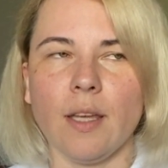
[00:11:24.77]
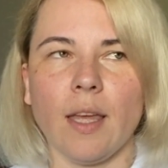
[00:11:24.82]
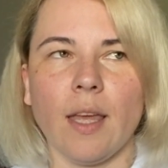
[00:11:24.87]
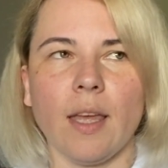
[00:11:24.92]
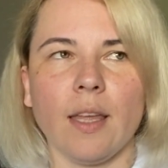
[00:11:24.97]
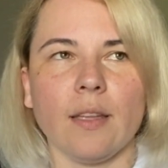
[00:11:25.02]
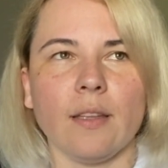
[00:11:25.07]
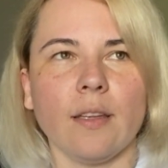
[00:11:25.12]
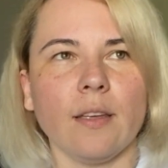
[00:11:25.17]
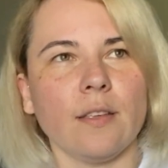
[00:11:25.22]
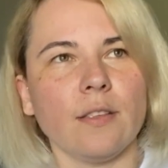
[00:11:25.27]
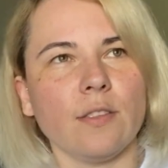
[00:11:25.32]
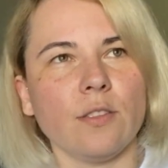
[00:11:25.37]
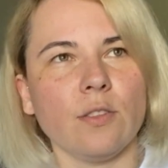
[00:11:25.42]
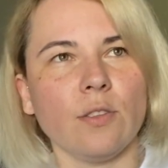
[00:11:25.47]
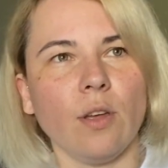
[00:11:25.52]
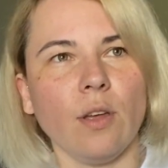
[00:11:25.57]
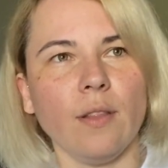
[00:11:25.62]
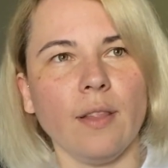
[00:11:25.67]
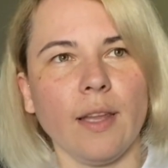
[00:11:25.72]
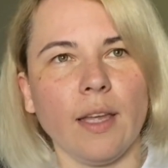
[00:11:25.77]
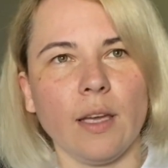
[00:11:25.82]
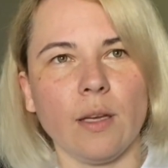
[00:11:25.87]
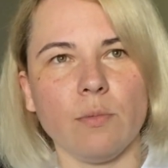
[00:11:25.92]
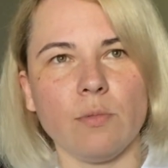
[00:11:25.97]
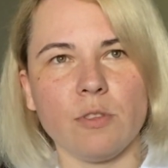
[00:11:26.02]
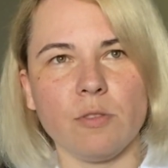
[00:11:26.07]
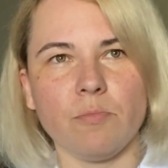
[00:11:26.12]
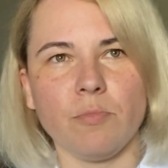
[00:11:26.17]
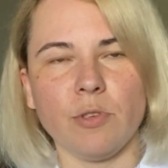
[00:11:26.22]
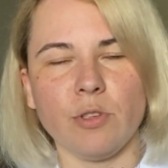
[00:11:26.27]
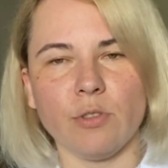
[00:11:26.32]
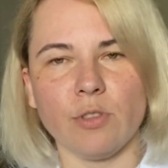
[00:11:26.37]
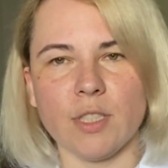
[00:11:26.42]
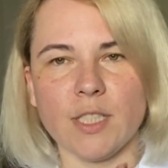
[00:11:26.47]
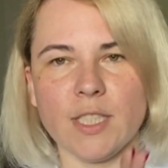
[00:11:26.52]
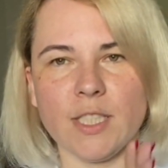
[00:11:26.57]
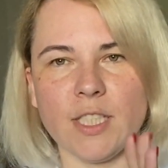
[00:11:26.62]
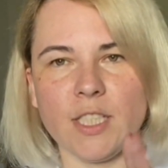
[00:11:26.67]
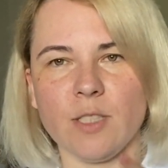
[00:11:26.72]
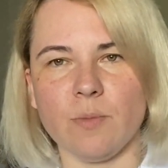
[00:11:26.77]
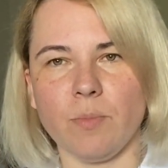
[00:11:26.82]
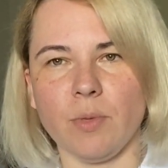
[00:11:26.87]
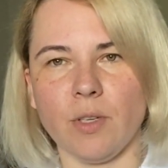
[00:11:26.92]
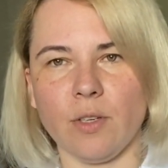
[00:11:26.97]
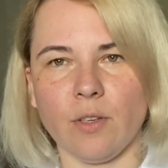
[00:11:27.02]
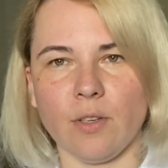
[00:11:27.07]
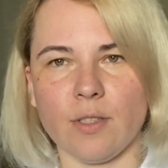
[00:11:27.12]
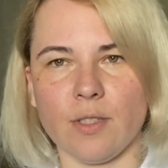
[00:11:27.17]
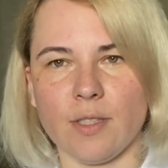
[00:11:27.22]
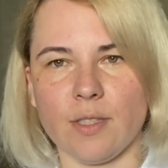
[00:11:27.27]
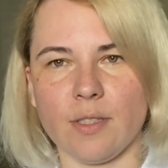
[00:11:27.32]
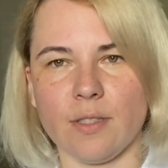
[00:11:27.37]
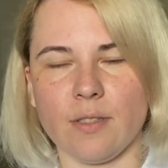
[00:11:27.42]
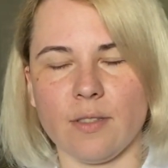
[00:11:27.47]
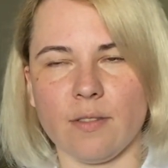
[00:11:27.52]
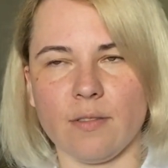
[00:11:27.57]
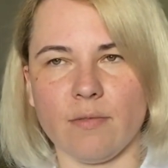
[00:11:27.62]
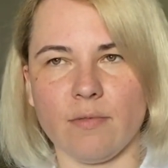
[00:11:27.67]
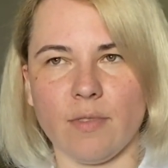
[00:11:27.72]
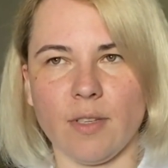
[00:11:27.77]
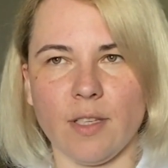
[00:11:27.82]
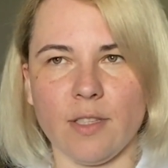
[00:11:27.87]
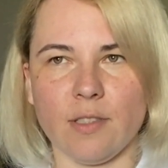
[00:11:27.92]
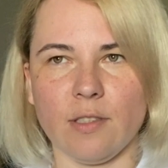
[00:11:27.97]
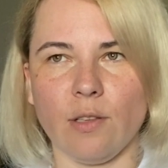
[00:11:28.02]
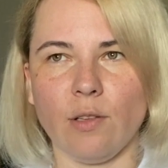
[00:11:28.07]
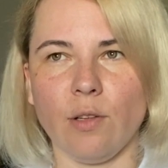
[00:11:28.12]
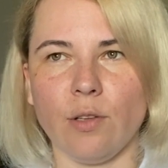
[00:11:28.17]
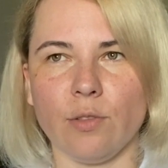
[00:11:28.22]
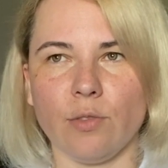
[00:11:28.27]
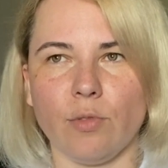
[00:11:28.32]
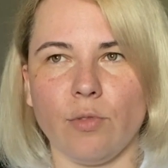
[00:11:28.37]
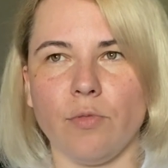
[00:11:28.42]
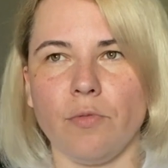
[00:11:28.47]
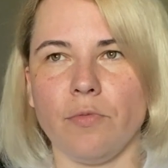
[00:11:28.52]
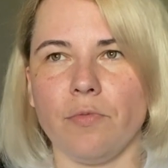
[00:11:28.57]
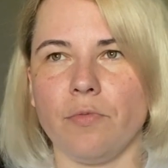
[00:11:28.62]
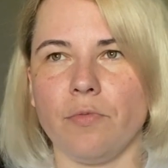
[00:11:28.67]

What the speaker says: and I thought like with brioche stitch, because it's a lot of